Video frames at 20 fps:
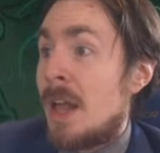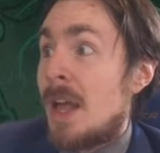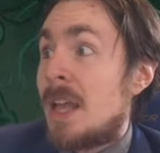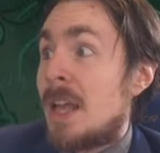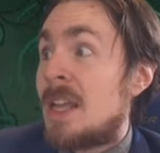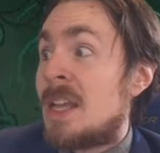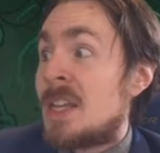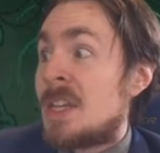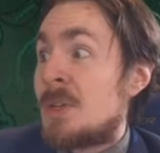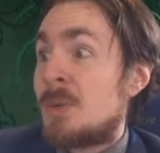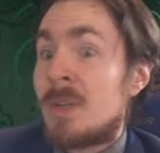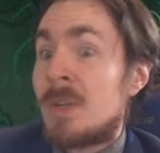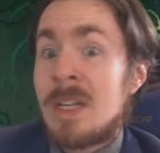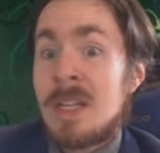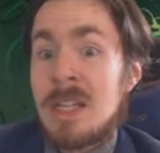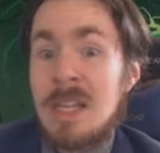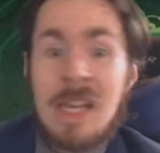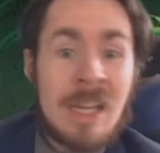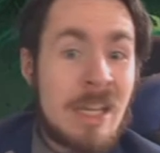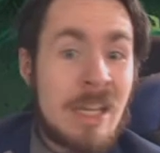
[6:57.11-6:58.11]
And you will
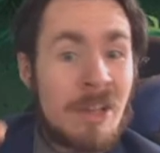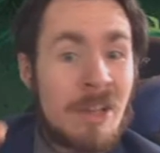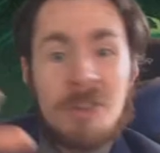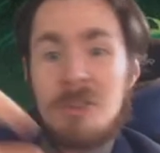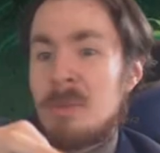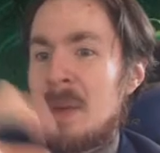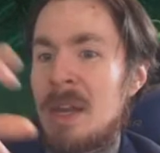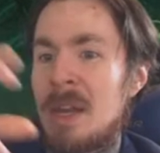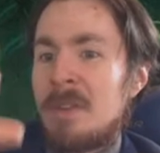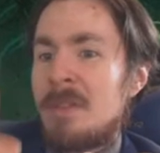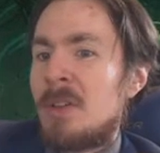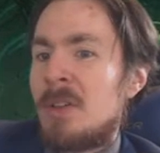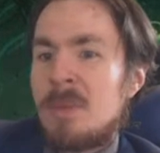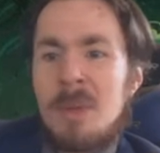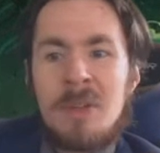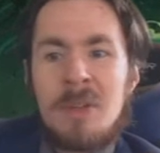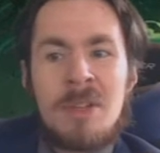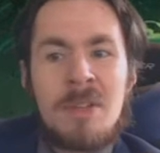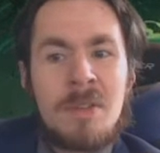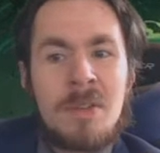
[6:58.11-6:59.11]
get any enter the battlefield
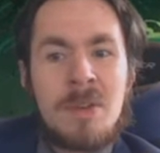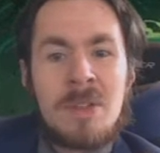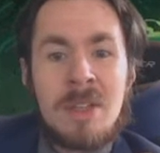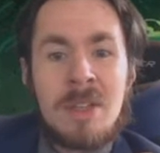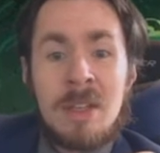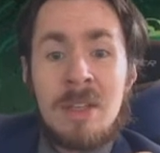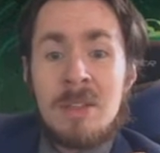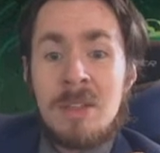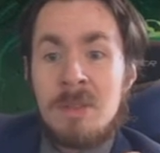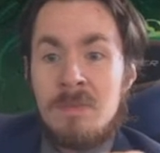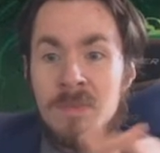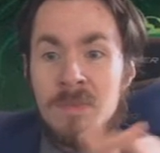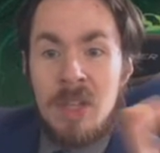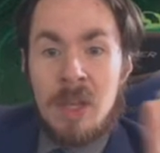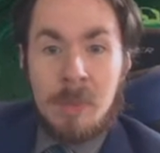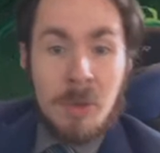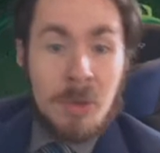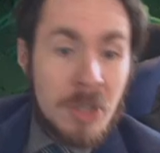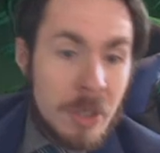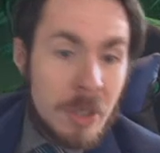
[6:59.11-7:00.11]
abilities for those things.
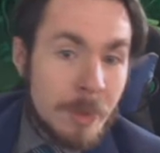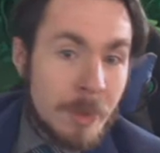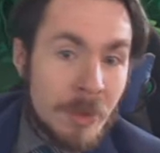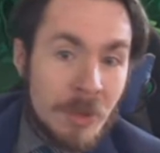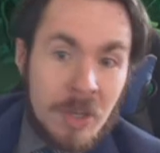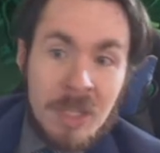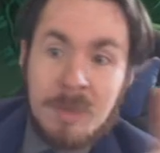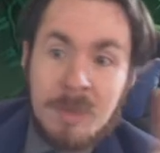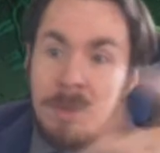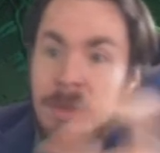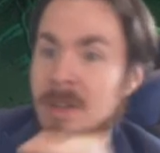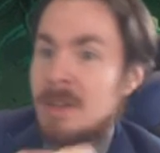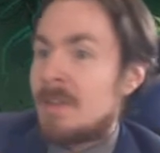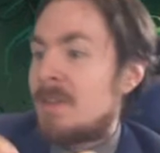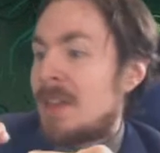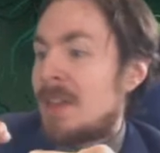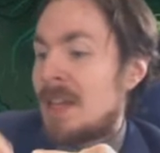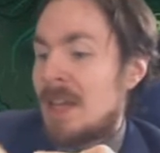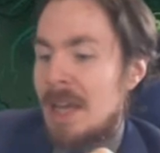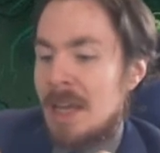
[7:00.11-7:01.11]
Not mutate abilities, but
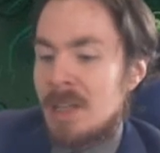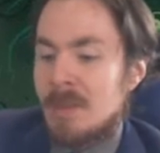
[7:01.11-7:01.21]
if it had